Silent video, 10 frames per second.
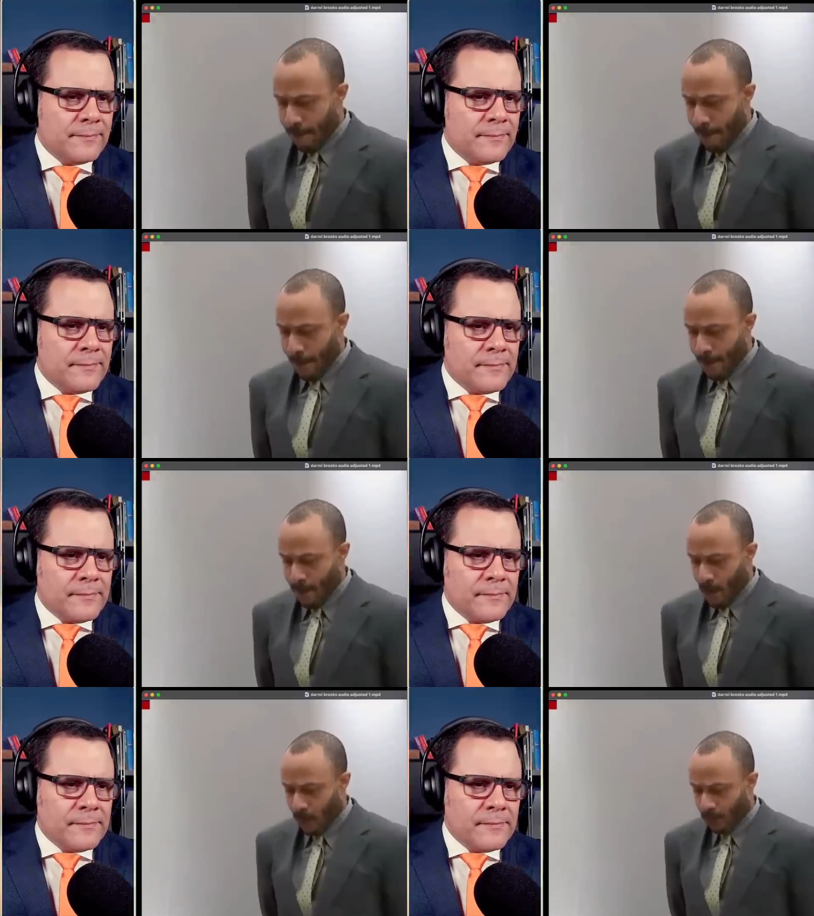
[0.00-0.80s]

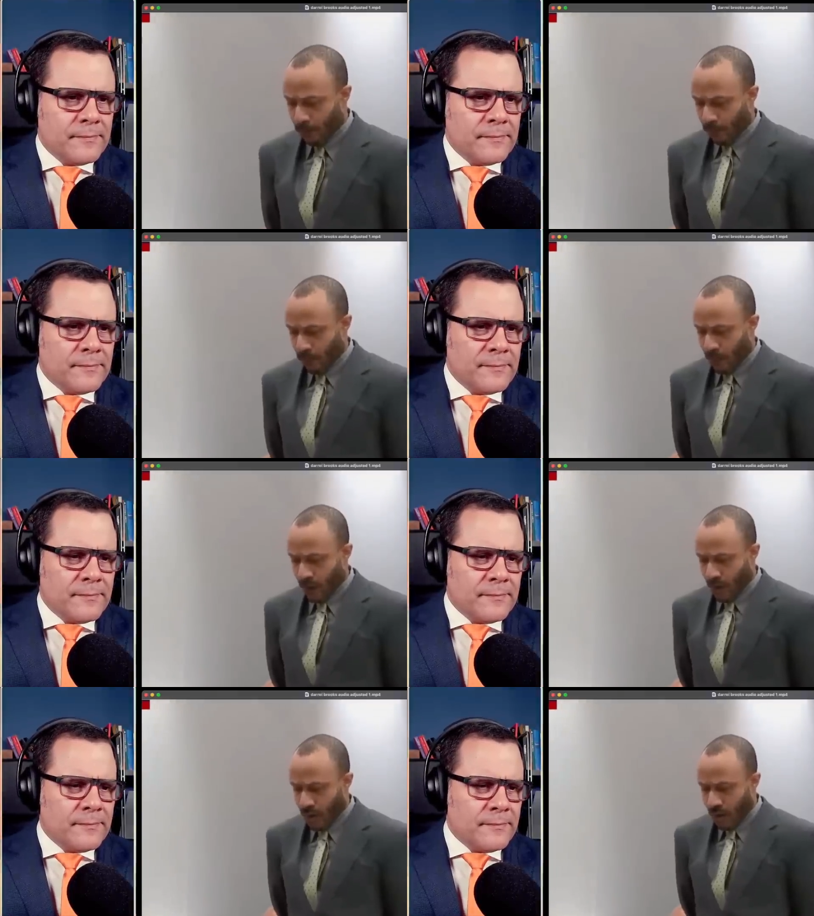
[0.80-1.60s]

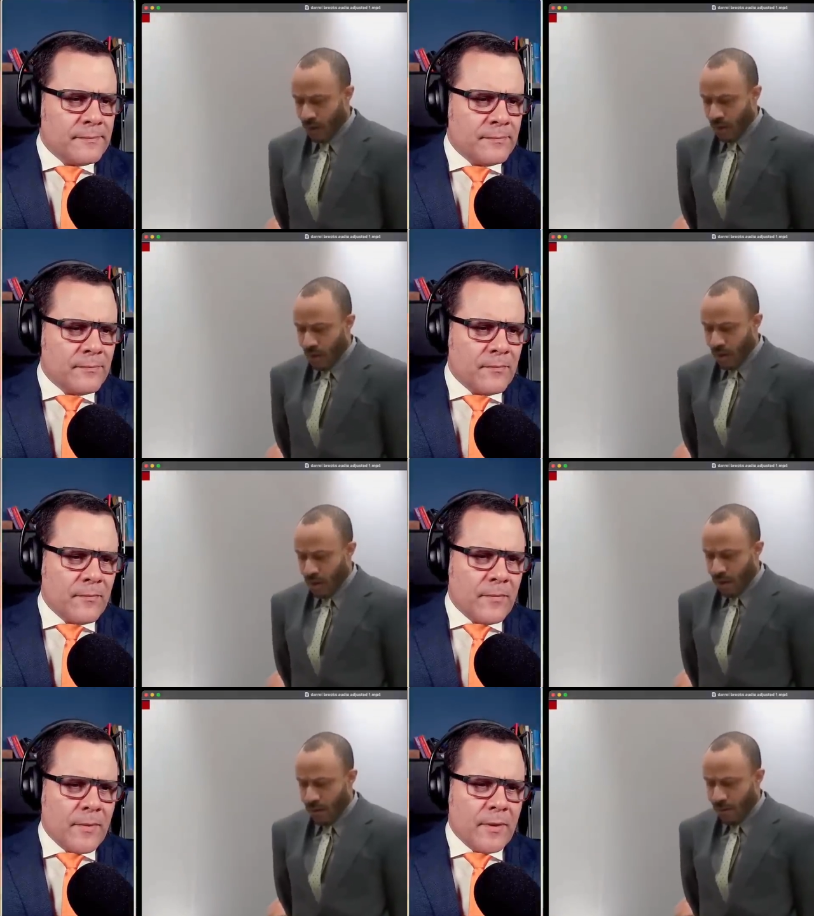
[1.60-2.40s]

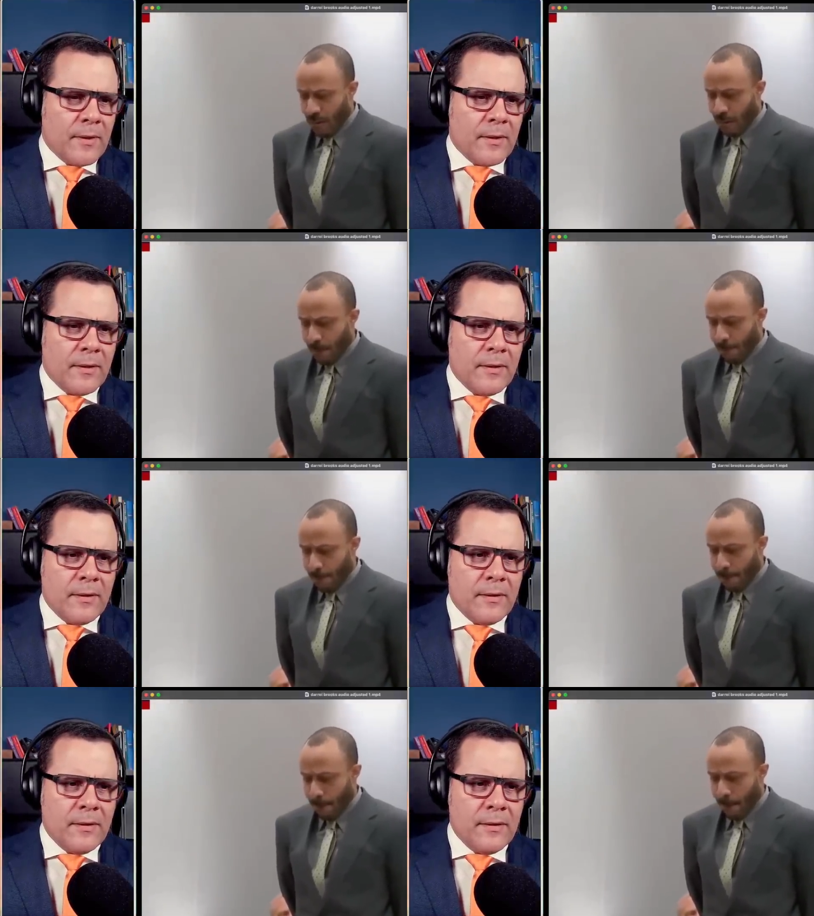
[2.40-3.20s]

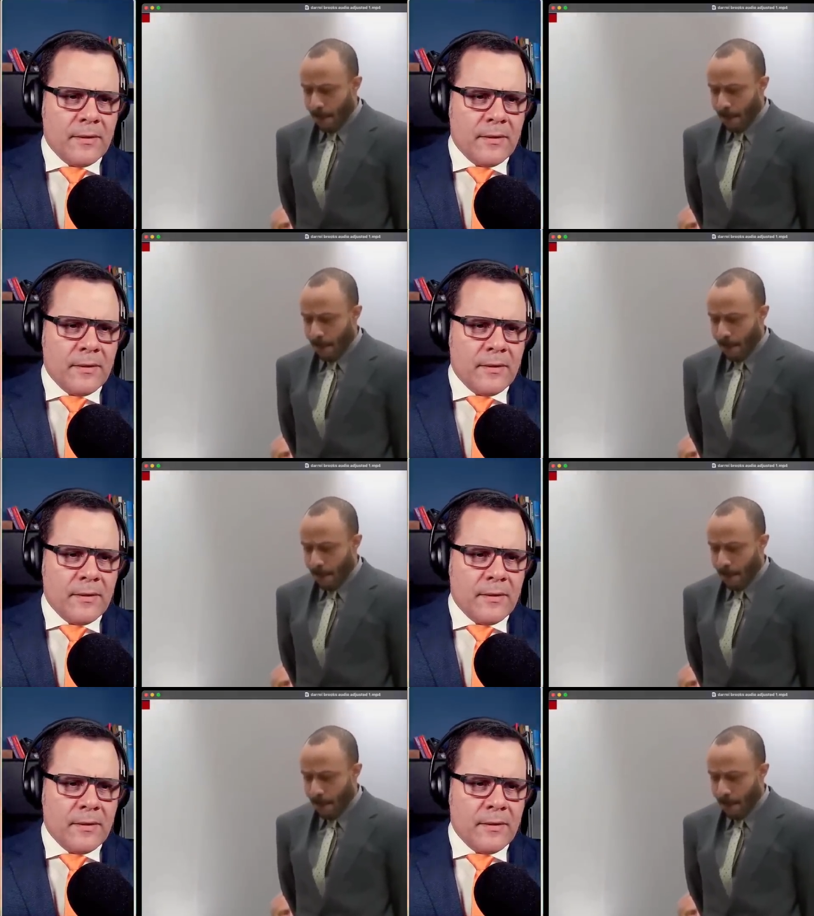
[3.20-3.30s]
[no speech]